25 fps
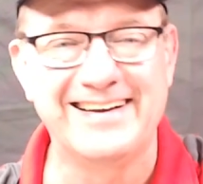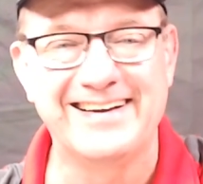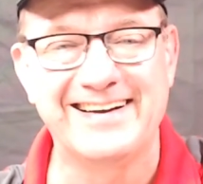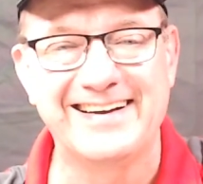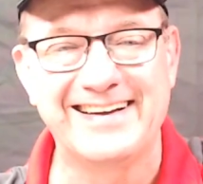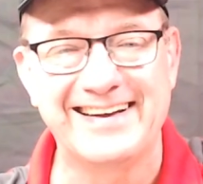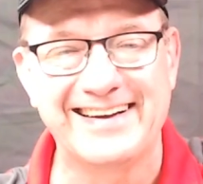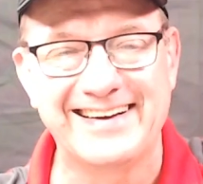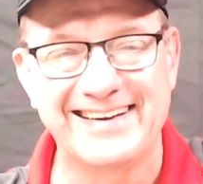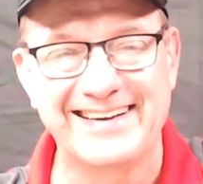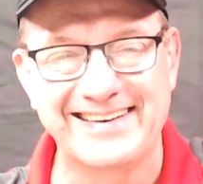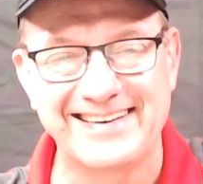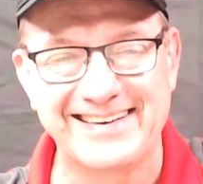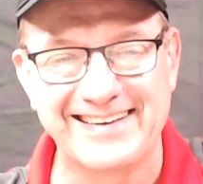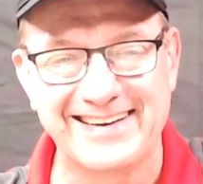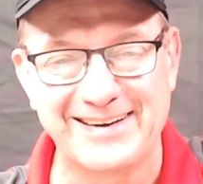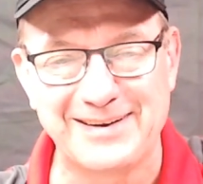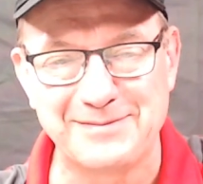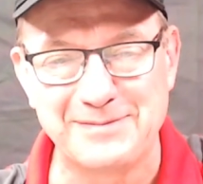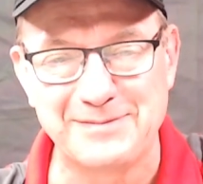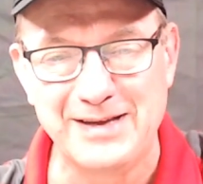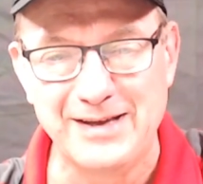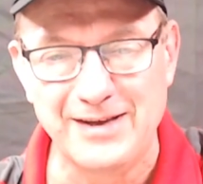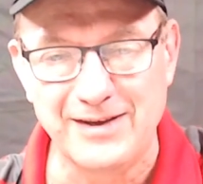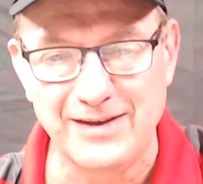and you
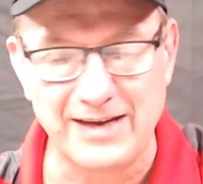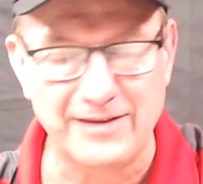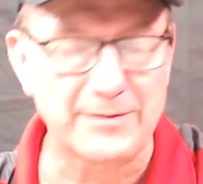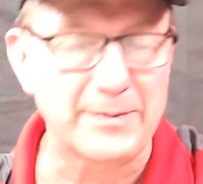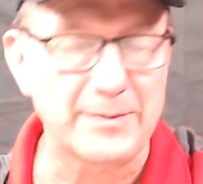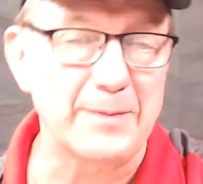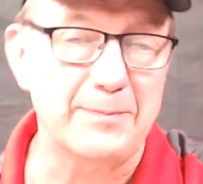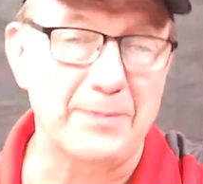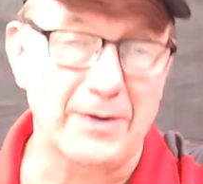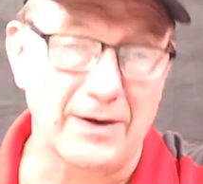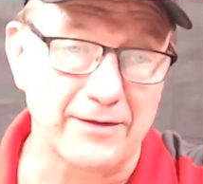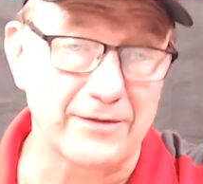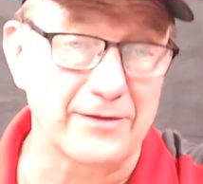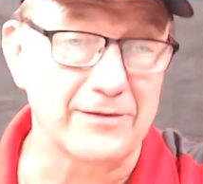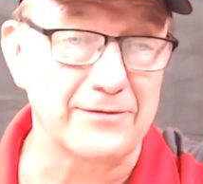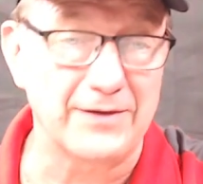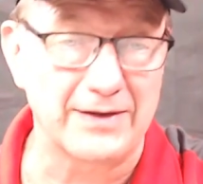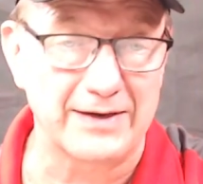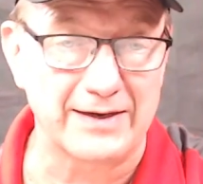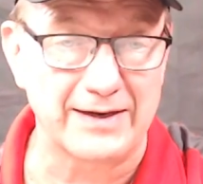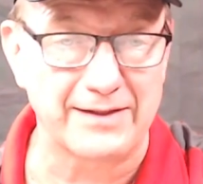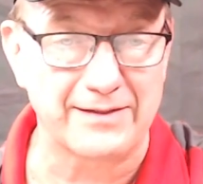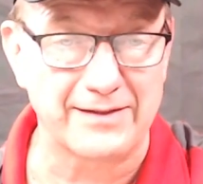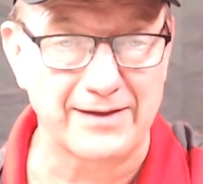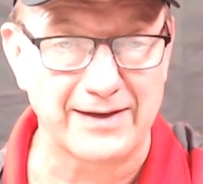have to be part of the event,
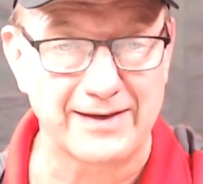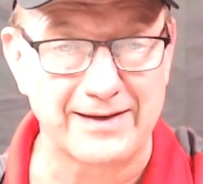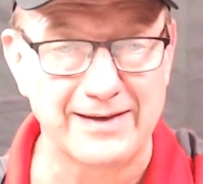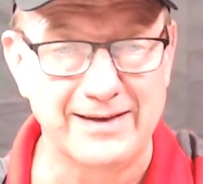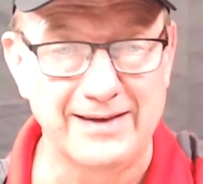I think.